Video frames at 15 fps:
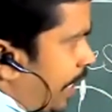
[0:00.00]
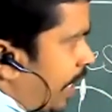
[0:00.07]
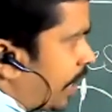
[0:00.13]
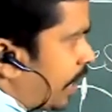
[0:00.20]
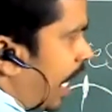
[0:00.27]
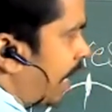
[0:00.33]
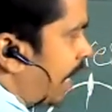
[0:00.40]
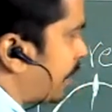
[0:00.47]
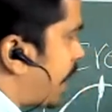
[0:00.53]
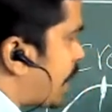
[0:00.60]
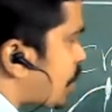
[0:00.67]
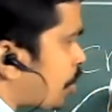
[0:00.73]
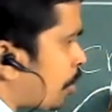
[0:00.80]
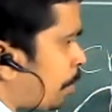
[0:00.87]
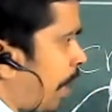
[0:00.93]
here, and
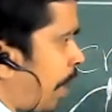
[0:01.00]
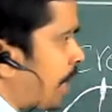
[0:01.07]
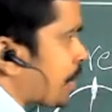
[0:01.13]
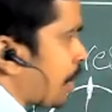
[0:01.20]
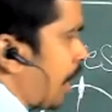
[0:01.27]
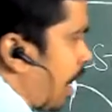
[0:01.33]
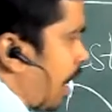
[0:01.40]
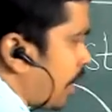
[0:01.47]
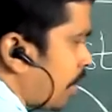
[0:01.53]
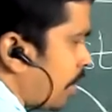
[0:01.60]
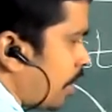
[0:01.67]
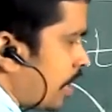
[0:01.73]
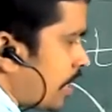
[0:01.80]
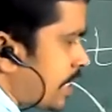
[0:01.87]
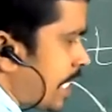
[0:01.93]
these two points are
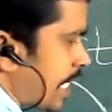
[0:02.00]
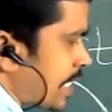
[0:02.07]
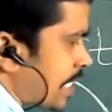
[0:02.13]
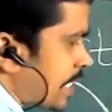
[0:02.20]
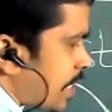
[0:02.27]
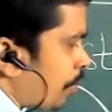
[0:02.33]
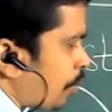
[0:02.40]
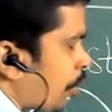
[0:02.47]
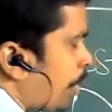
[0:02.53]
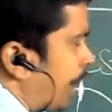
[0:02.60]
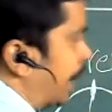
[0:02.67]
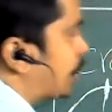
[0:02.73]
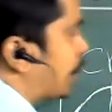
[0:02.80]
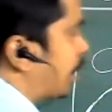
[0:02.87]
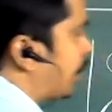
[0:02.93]
successive to
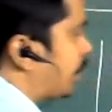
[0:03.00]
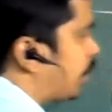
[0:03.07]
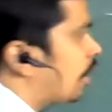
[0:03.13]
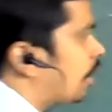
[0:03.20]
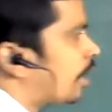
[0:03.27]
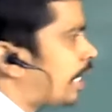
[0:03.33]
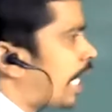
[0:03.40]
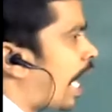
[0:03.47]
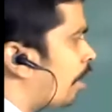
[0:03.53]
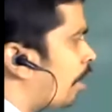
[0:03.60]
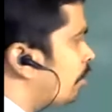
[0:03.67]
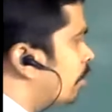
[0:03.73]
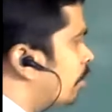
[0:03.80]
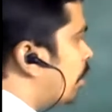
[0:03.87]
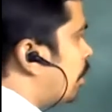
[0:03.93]
each other.
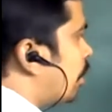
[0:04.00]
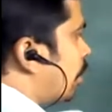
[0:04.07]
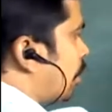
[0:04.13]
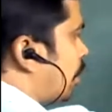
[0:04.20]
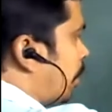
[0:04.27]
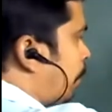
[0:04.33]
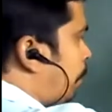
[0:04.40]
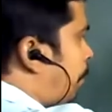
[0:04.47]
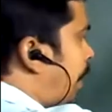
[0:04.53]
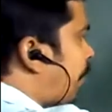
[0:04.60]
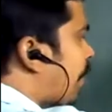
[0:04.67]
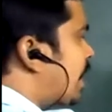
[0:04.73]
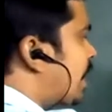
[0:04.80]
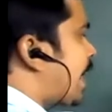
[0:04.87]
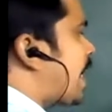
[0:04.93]
Now,
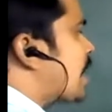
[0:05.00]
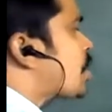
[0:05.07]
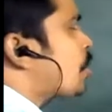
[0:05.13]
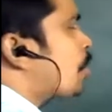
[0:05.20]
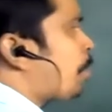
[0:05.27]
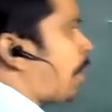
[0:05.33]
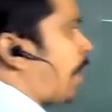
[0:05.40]
between these two